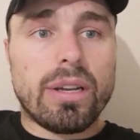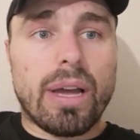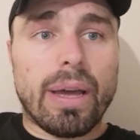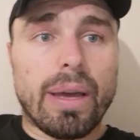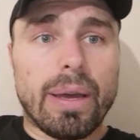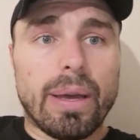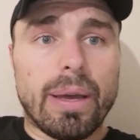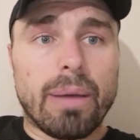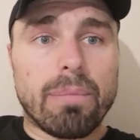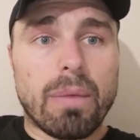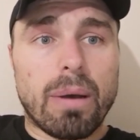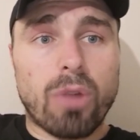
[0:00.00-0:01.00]

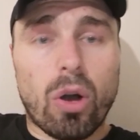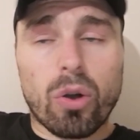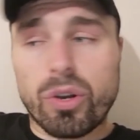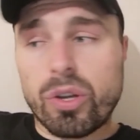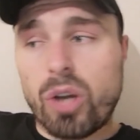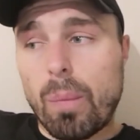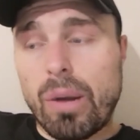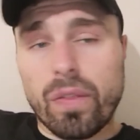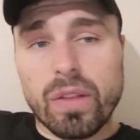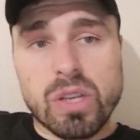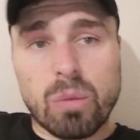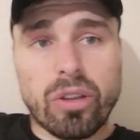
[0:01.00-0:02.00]
I'm not going to comment on
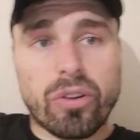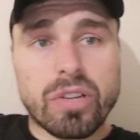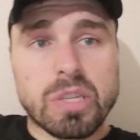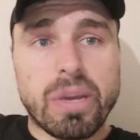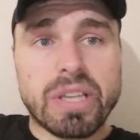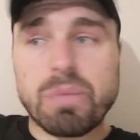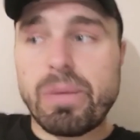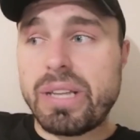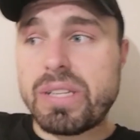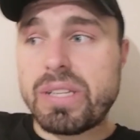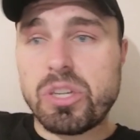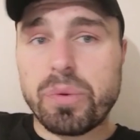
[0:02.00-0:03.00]
the Tom Lawrence, Mason
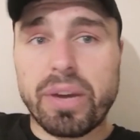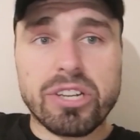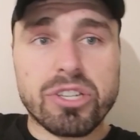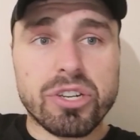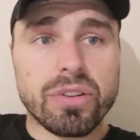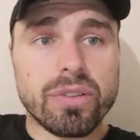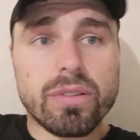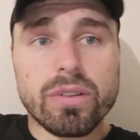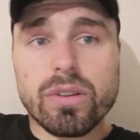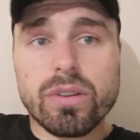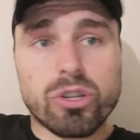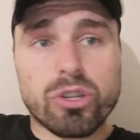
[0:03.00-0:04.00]
Bennett situation.
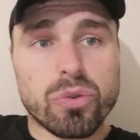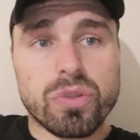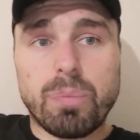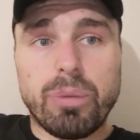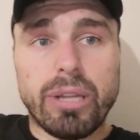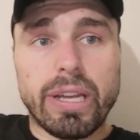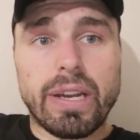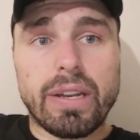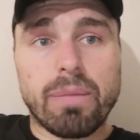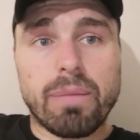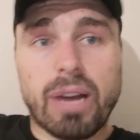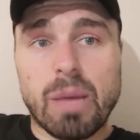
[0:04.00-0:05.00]
They shouldn't have played,
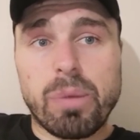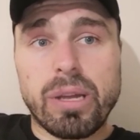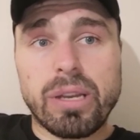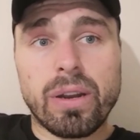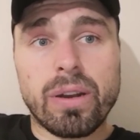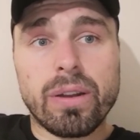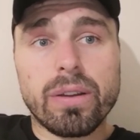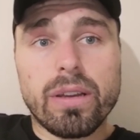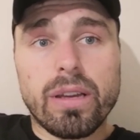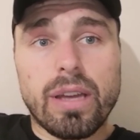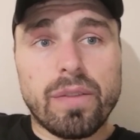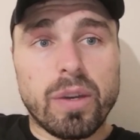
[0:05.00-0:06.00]
in my opinion.
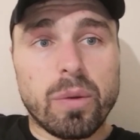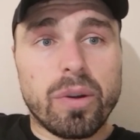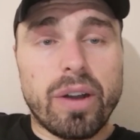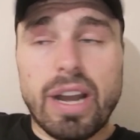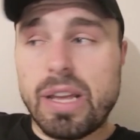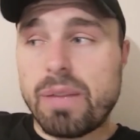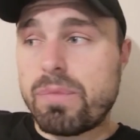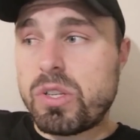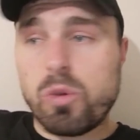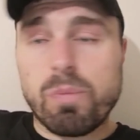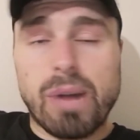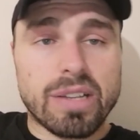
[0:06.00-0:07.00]
If it were any
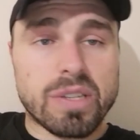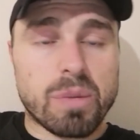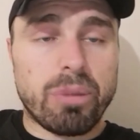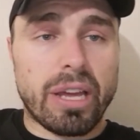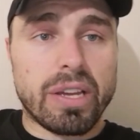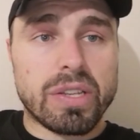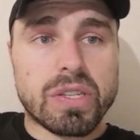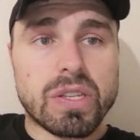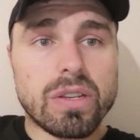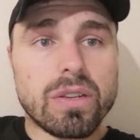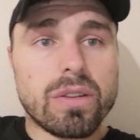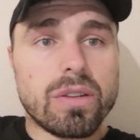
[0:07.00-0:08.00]
two Barnsley players
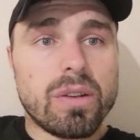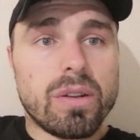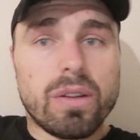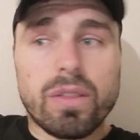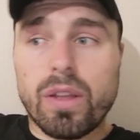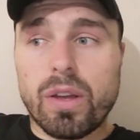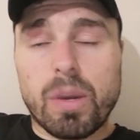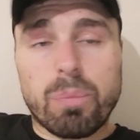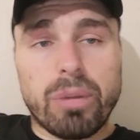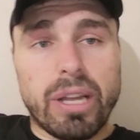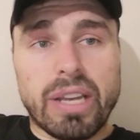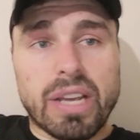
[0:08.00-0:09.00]
that had
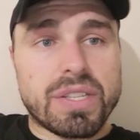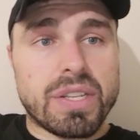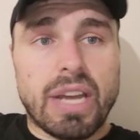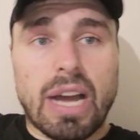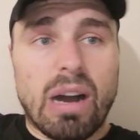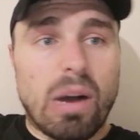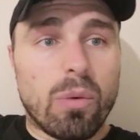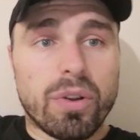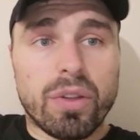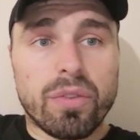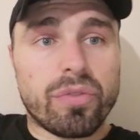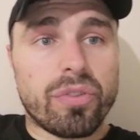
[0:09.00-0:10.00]
played yesterday, I would
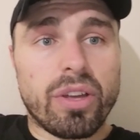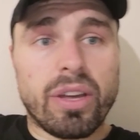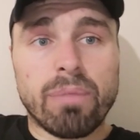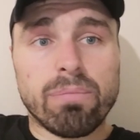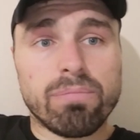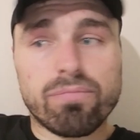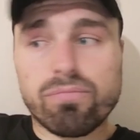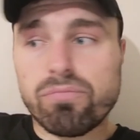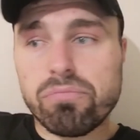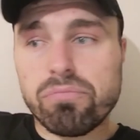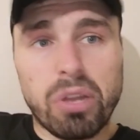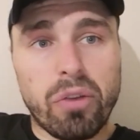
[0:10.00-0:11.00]
have been
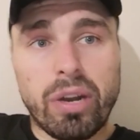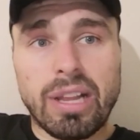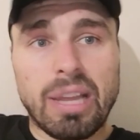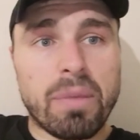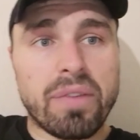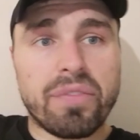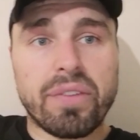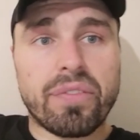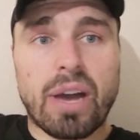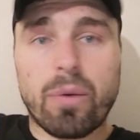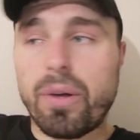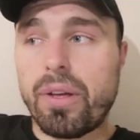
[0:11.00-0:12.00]
really miffed if
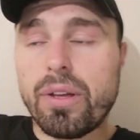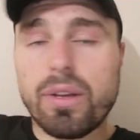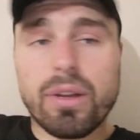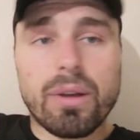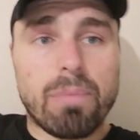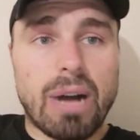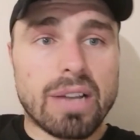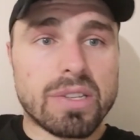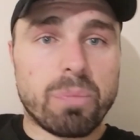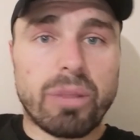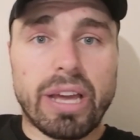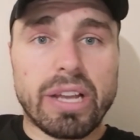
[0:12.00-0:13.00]
that were
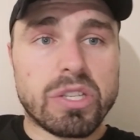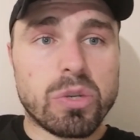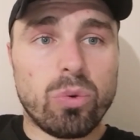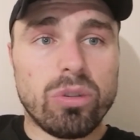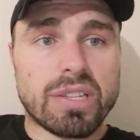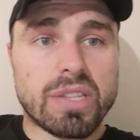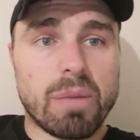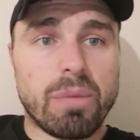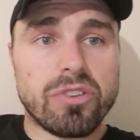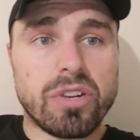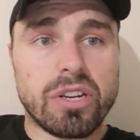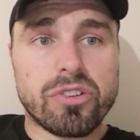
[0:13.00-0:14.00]
Barnsley playing two lads that had
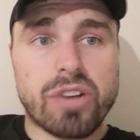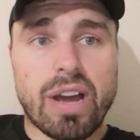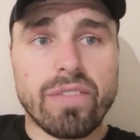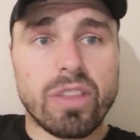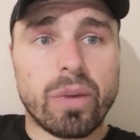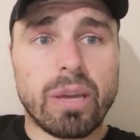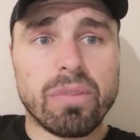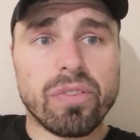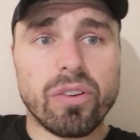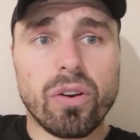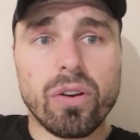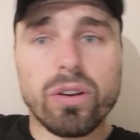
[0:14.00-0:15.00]
been drink driving the week
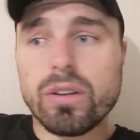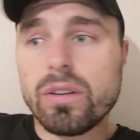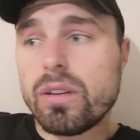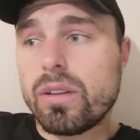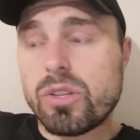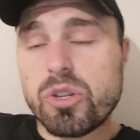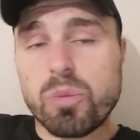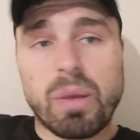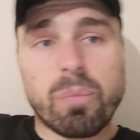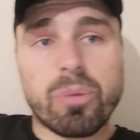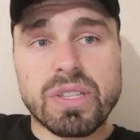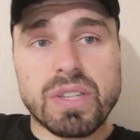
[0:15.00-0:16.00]
before. They should be
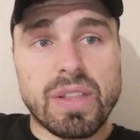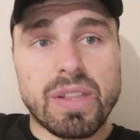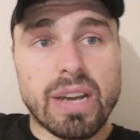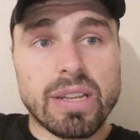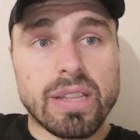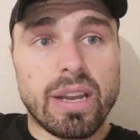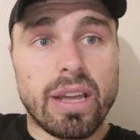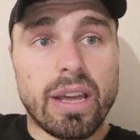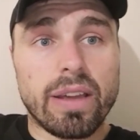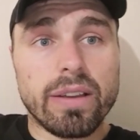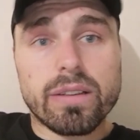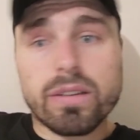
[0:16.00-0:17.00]
in prison at the end of the day.
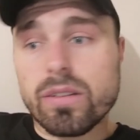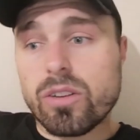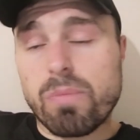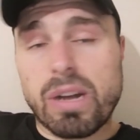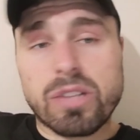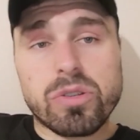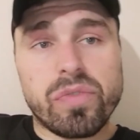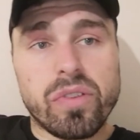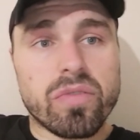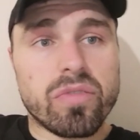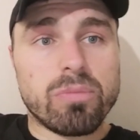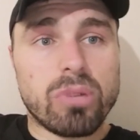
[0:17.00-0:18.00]
Don't matter if you're
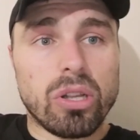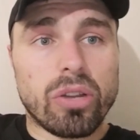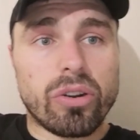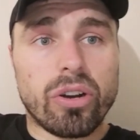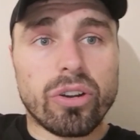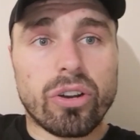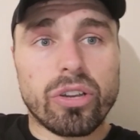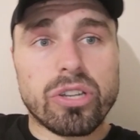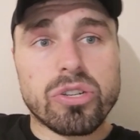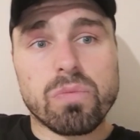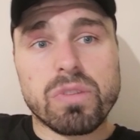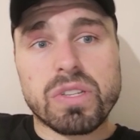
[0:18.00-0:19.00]
a footballer or not, you
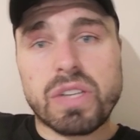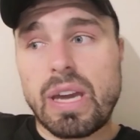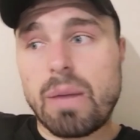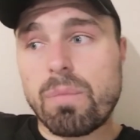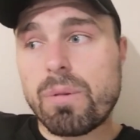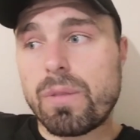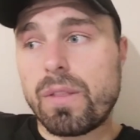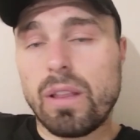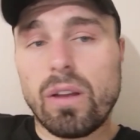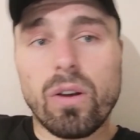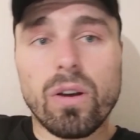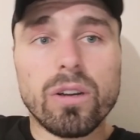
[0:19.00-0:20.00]
shouldn't escape the
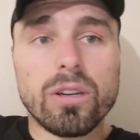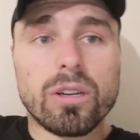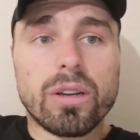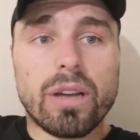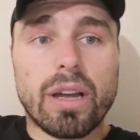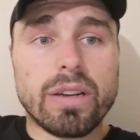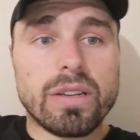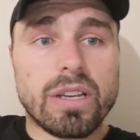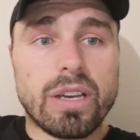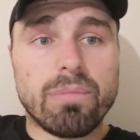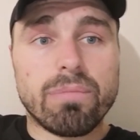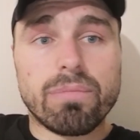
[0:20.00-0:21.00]
law. And
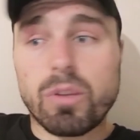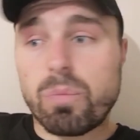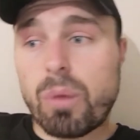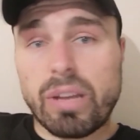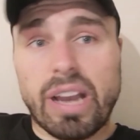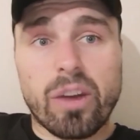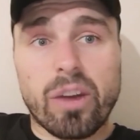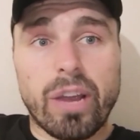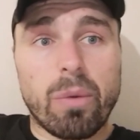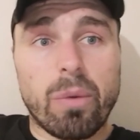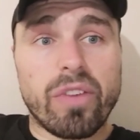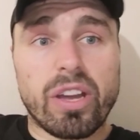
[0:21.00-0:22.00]
they'll probably get away
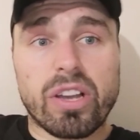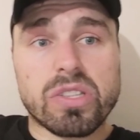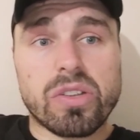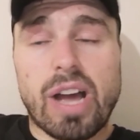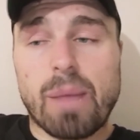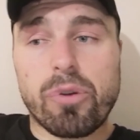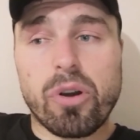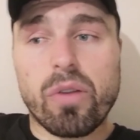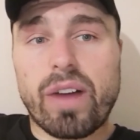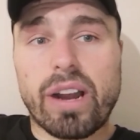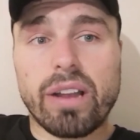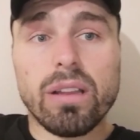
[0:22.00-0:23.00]
with it because they're high
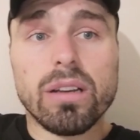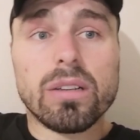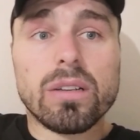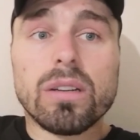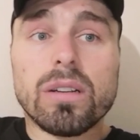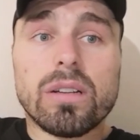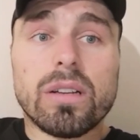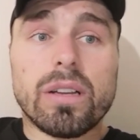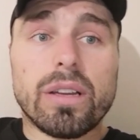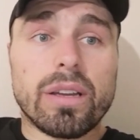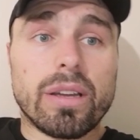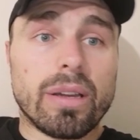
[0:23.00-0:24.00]
profile.
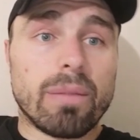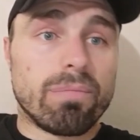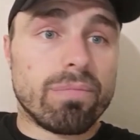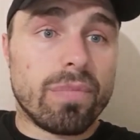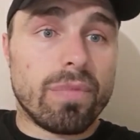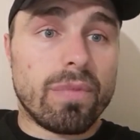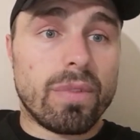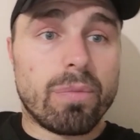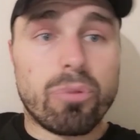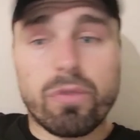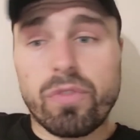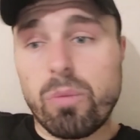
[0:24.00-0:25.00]

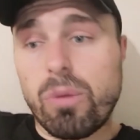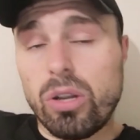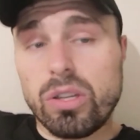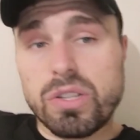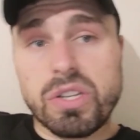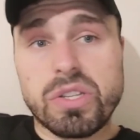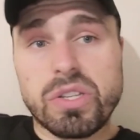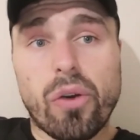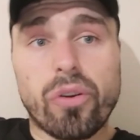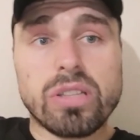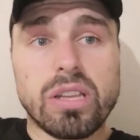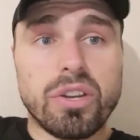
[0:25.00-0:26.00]
Footballers
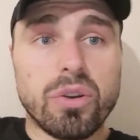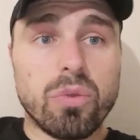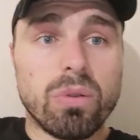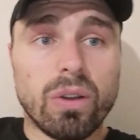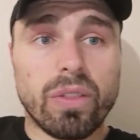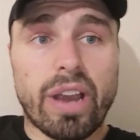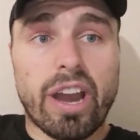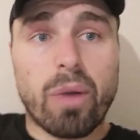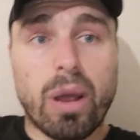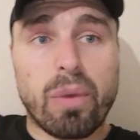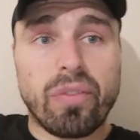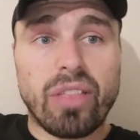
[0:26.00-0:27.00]
notoriously do, or they get
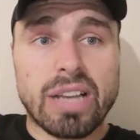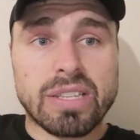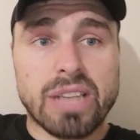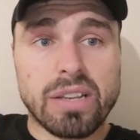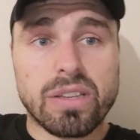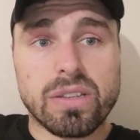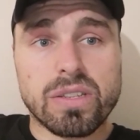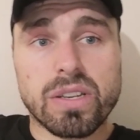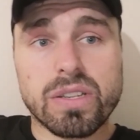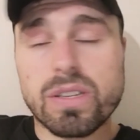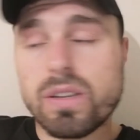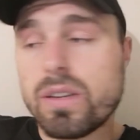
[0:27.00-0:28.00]
away with light
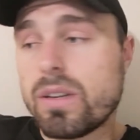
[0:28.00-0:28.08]
sentences.